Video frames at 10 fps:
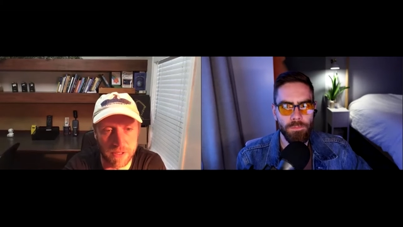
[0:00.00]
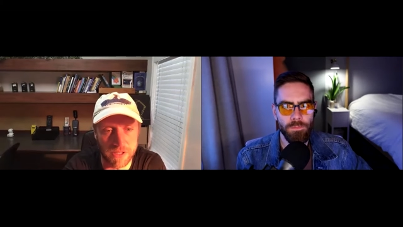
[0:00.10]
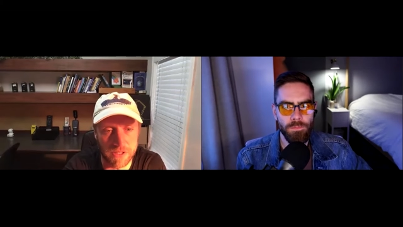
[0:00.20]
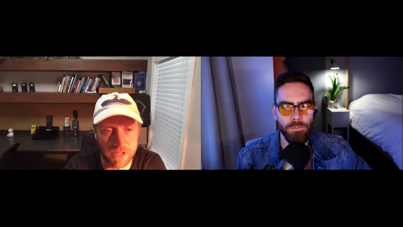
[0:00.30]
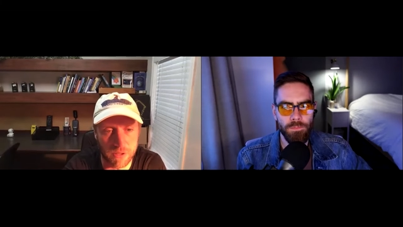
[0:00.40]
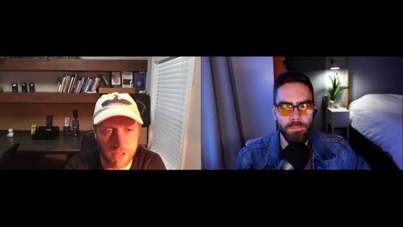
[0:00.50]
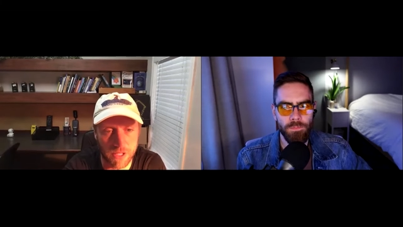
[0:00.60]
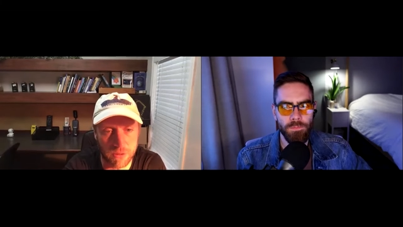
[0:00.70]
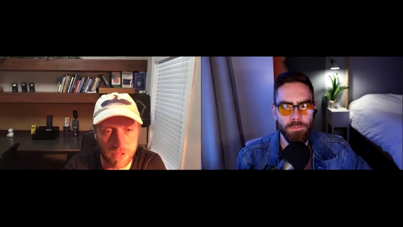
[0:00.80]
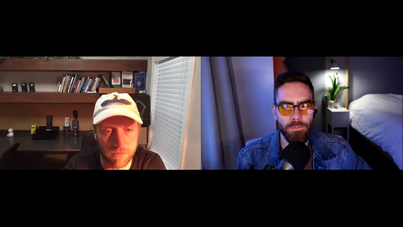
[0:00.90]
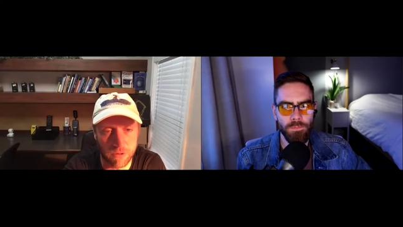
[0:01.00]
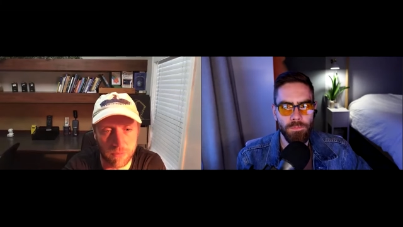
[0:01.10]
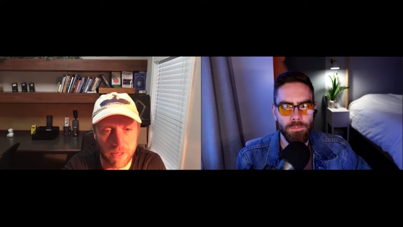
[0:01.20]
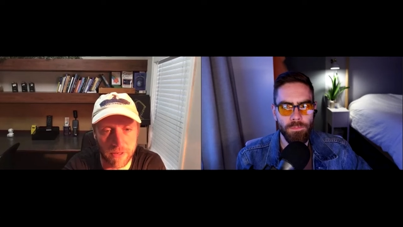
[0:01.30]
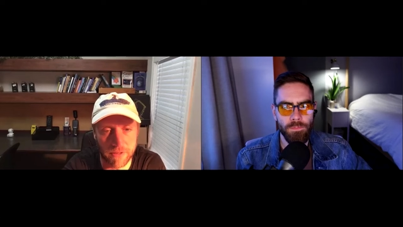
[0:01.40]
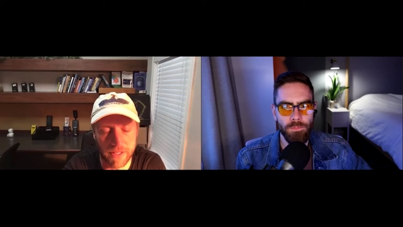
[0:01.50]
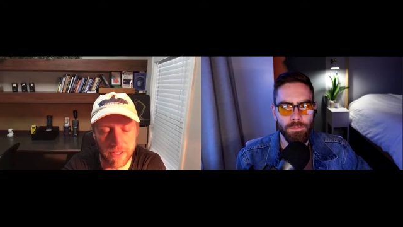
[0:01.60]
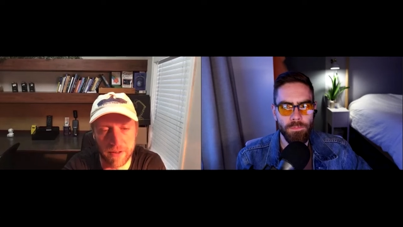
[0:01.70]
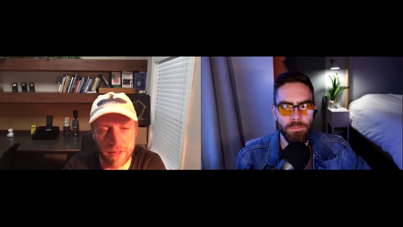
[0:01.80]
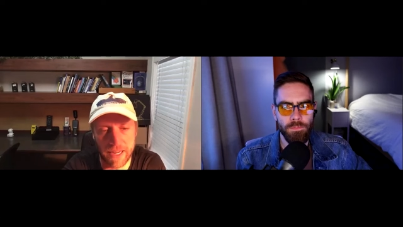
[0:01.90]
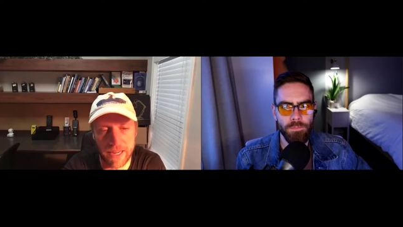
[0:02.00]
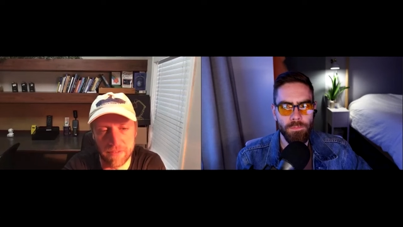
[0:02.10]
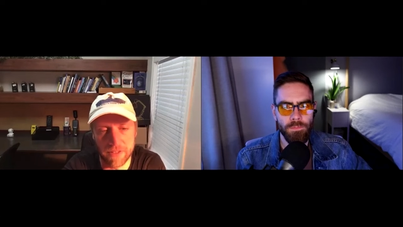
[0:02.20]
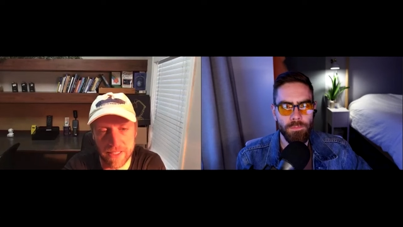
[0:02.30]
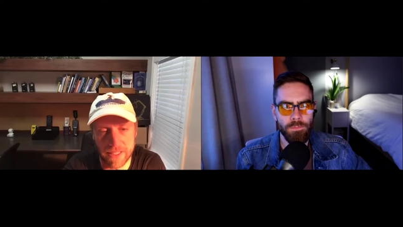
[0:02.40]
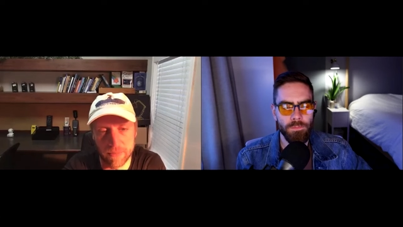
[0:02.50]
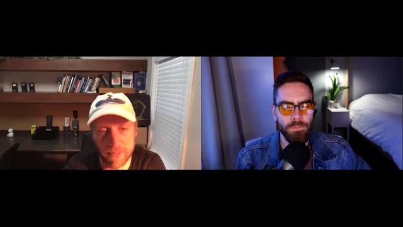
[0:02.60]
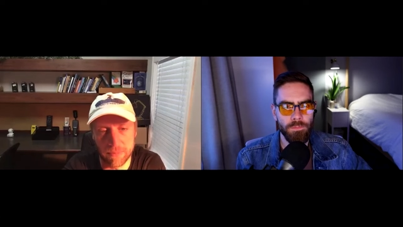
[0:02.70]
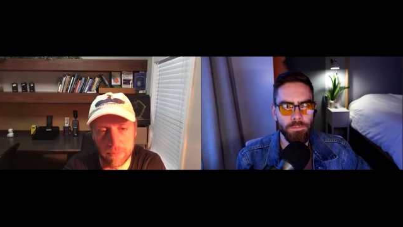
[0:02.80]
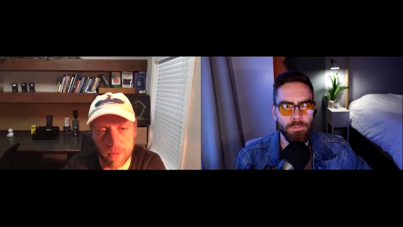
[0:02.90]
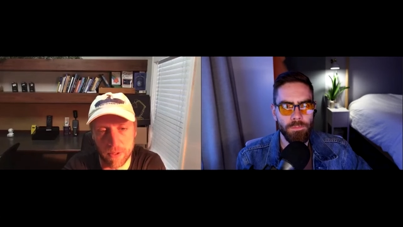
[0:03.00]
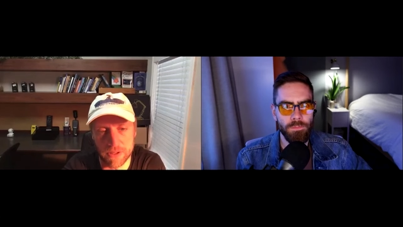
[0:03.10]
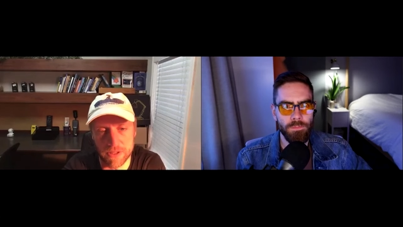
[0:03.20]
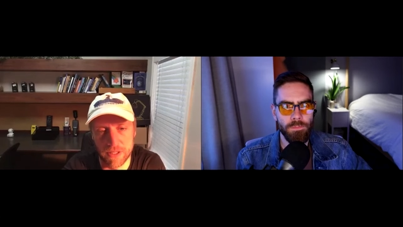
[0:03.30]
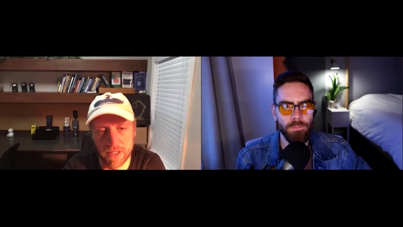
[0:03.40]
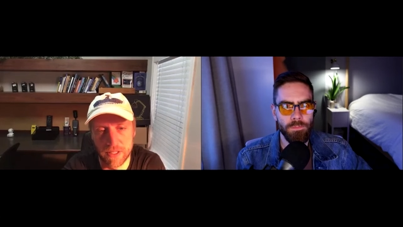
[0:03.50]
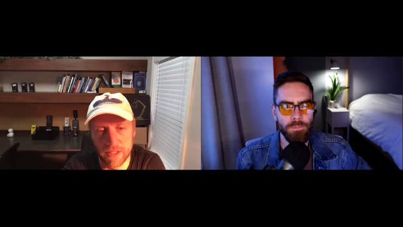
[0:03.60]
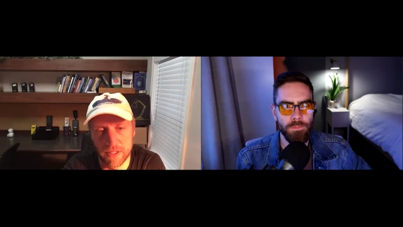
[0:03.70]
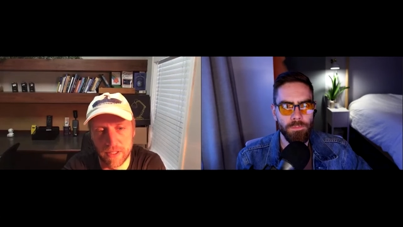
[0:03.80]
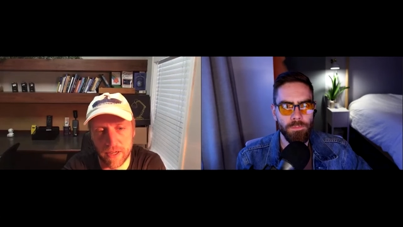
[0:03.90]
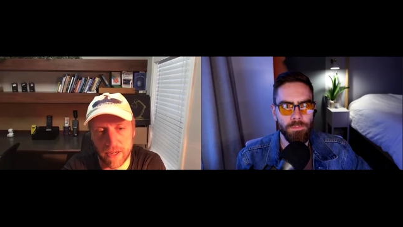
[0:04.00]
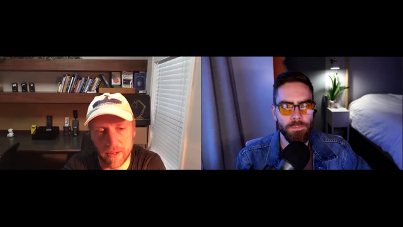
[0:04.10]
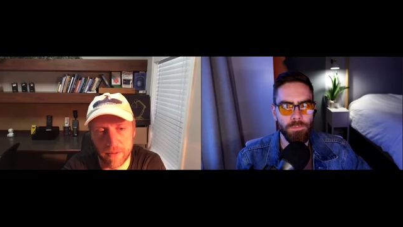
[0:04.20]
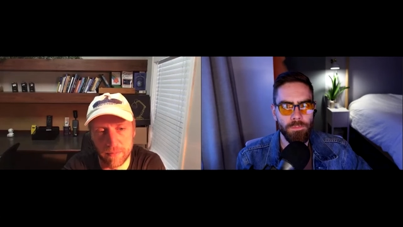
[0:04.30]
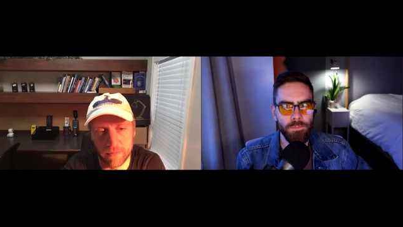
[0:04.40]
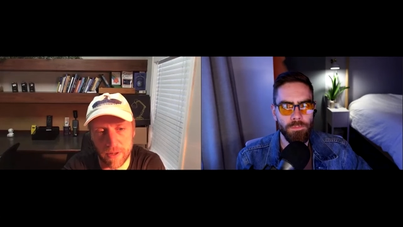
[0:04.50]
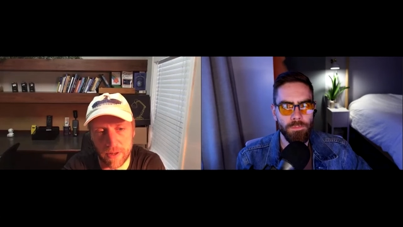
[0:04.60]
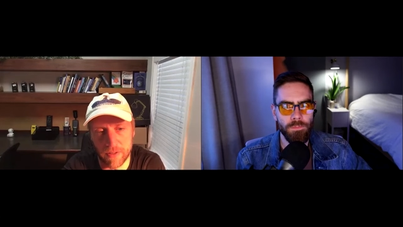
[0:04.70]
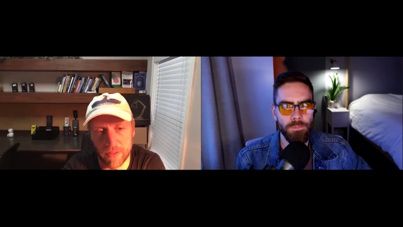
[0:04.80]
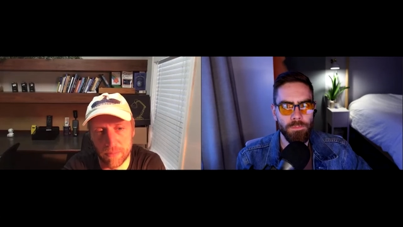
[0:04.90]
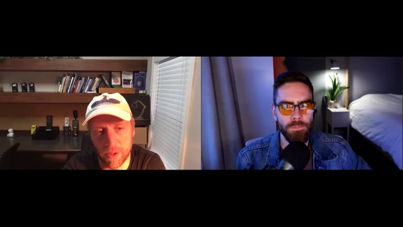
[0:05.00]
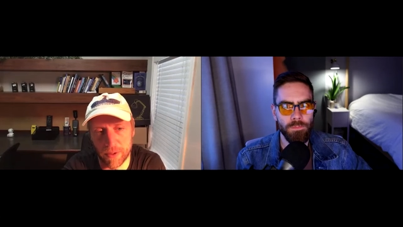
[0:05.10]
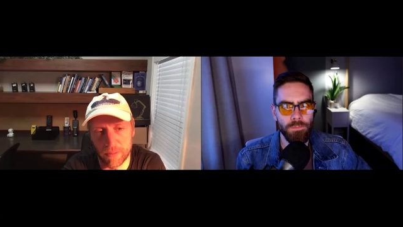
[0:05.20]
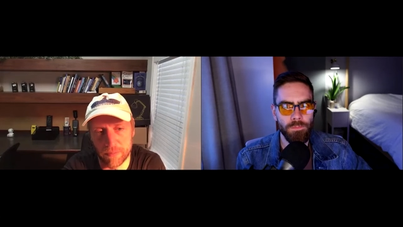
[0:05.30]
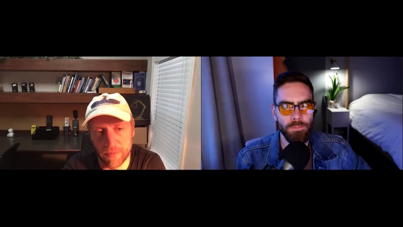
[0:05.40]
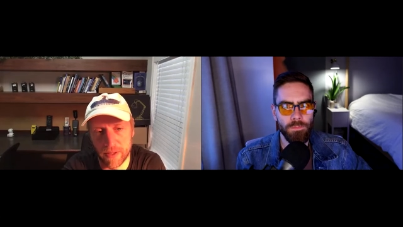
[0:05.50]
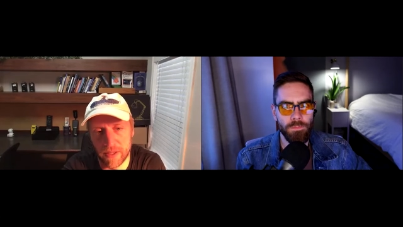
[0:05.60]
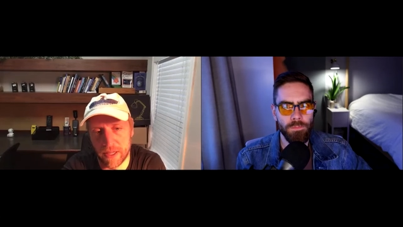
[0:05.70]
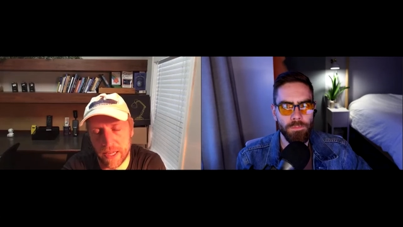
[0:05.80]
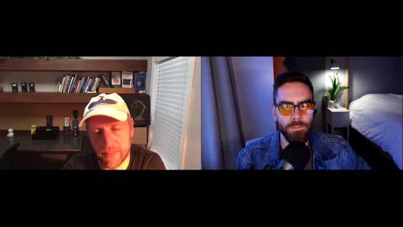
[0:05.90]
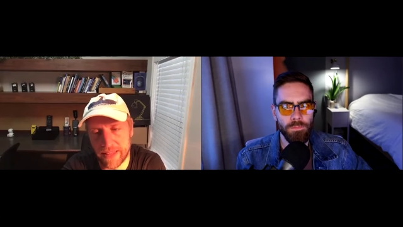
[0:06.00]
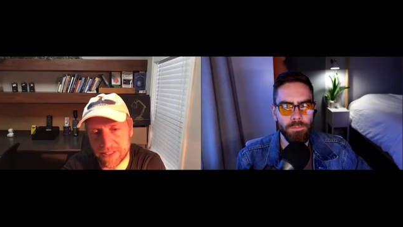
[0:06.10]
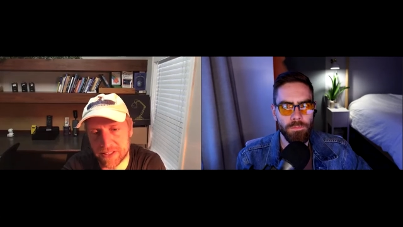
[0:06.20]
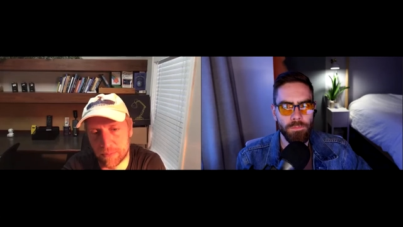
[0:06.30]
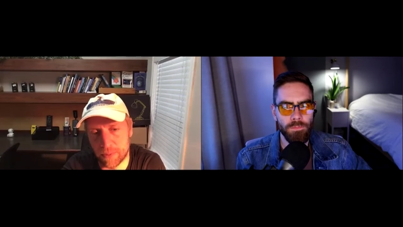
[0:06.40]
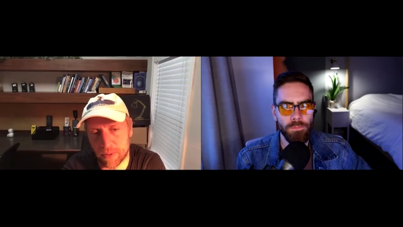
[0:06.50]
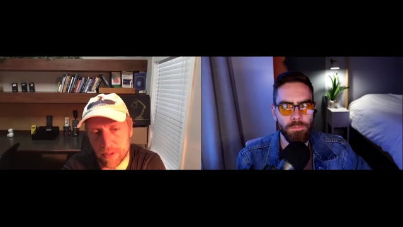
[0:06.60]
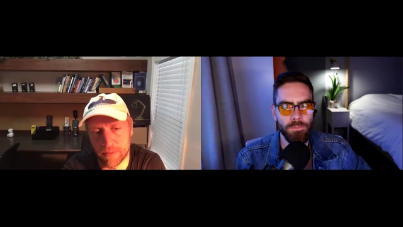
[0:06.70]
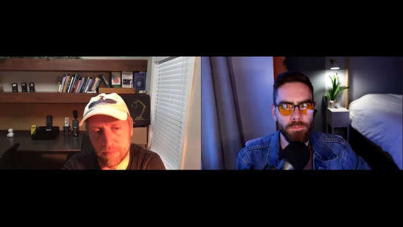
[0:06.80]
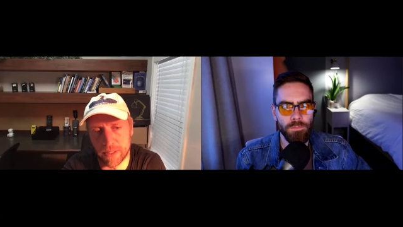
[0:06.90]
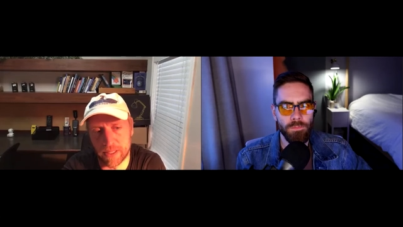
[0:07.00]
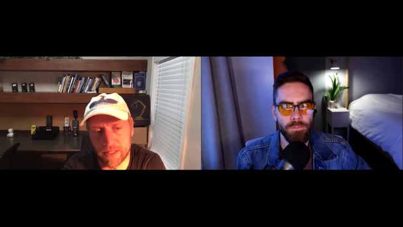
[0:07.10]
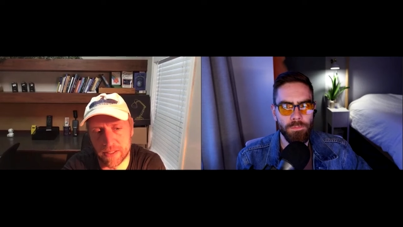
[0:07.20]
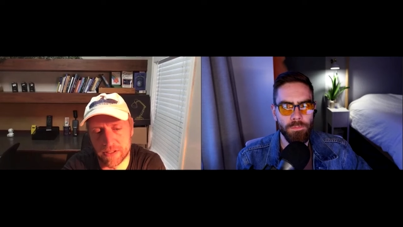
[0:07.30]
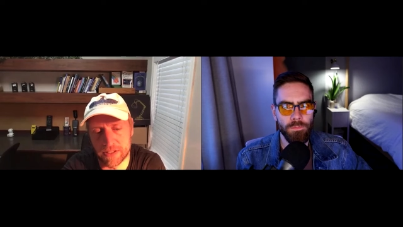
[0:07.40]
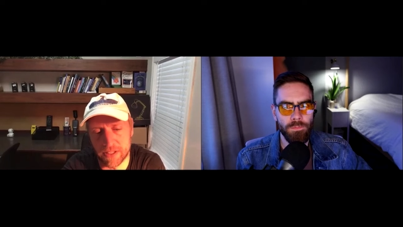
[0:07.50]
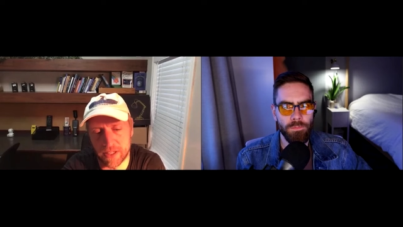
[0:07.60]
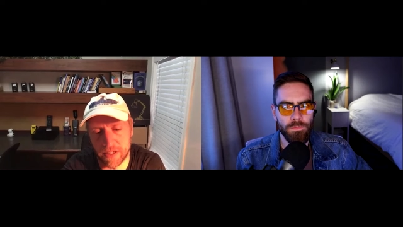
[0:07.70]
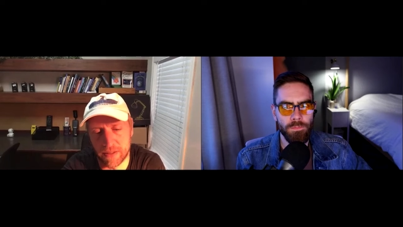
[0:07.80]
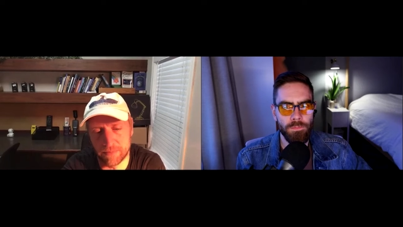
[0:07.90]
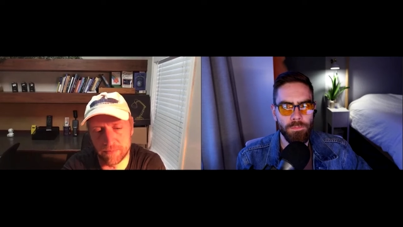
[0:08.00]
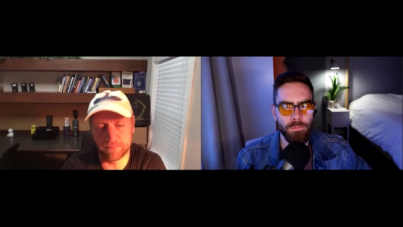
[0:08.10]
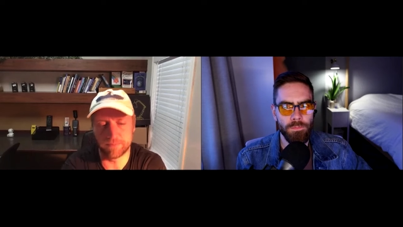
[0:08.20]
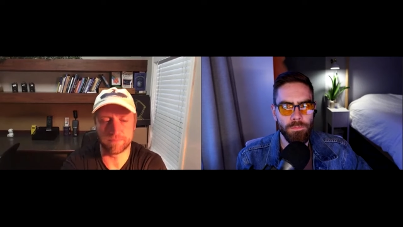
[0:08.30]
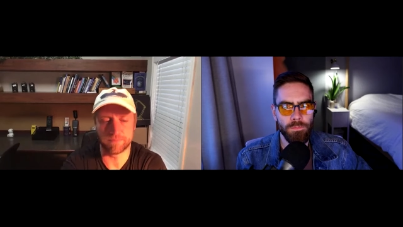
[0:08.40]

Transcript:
Speaker 1: which is a twenty twenty-four model, then it'll have the gigabyte ports um, on the modem. And that's important because um,